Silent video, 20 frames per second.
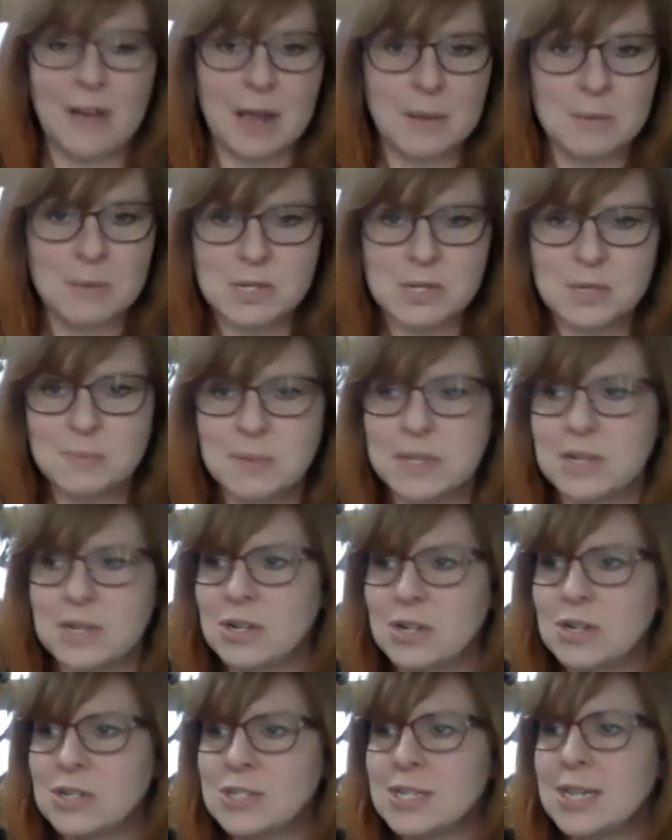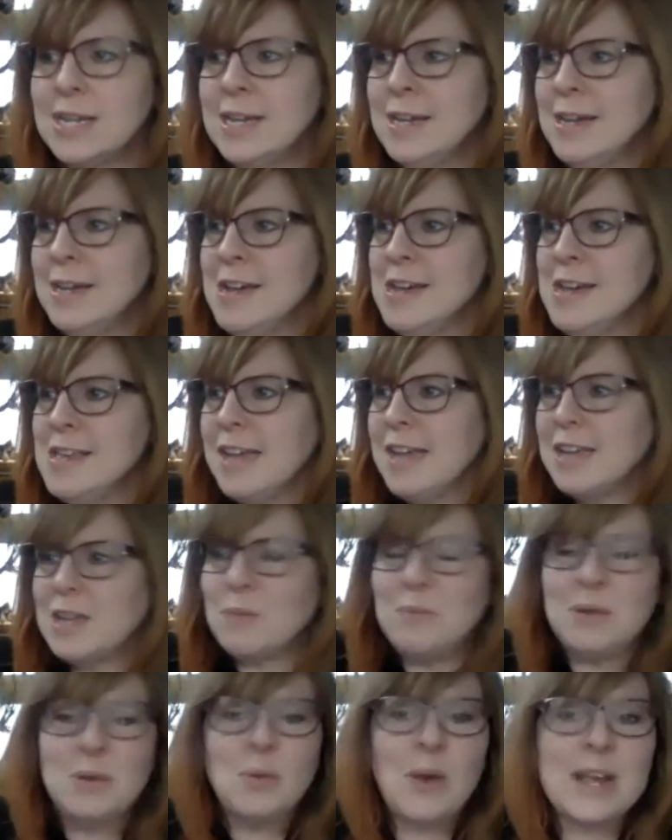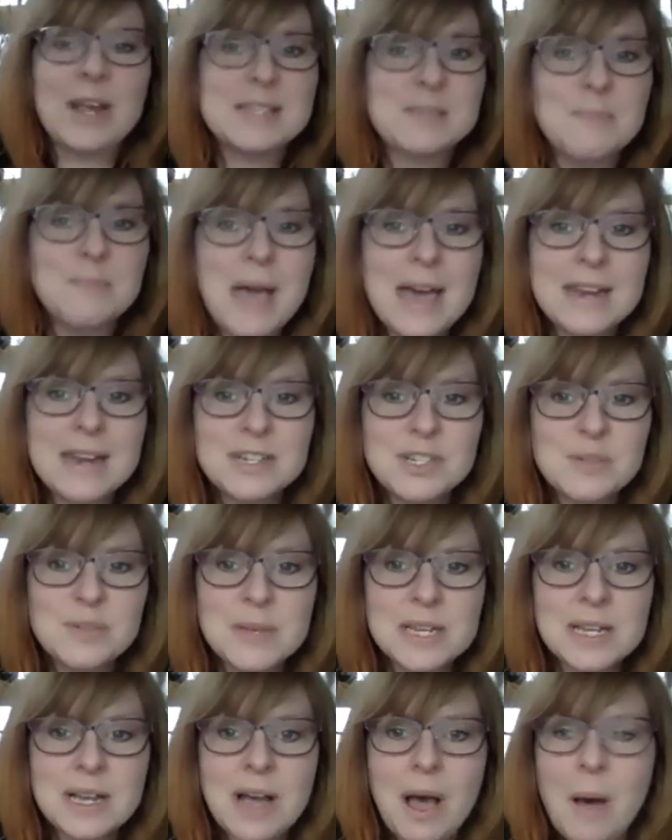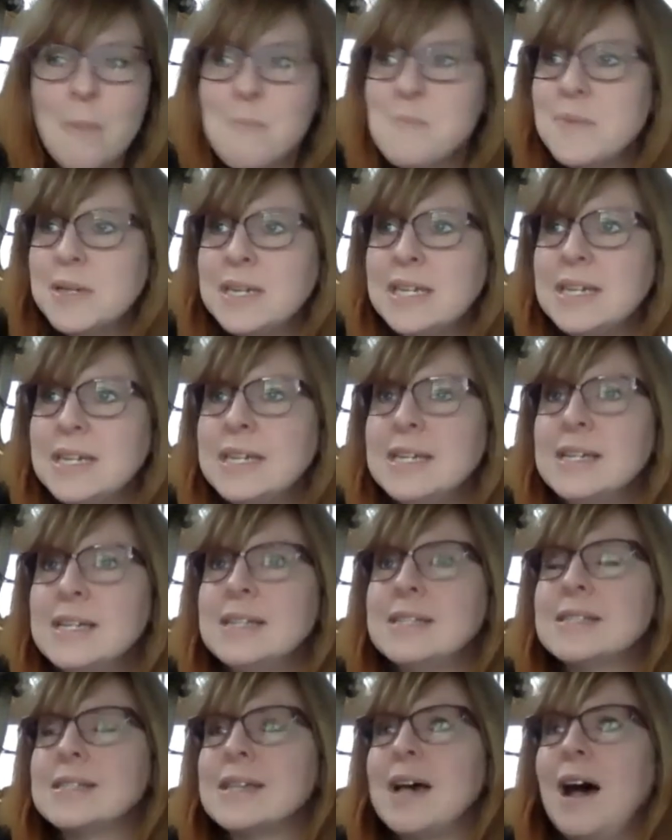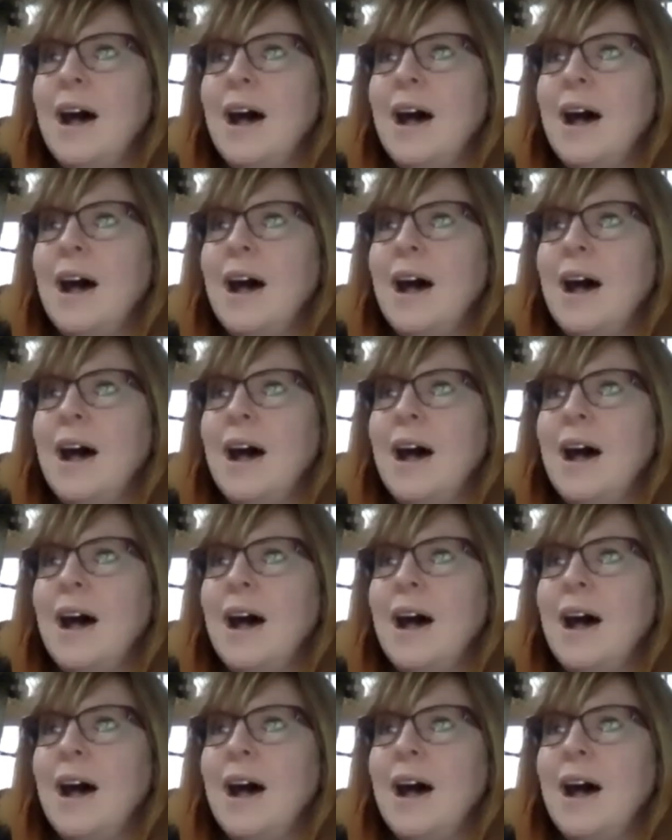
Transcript: fiber spinners. They could be waste management companies,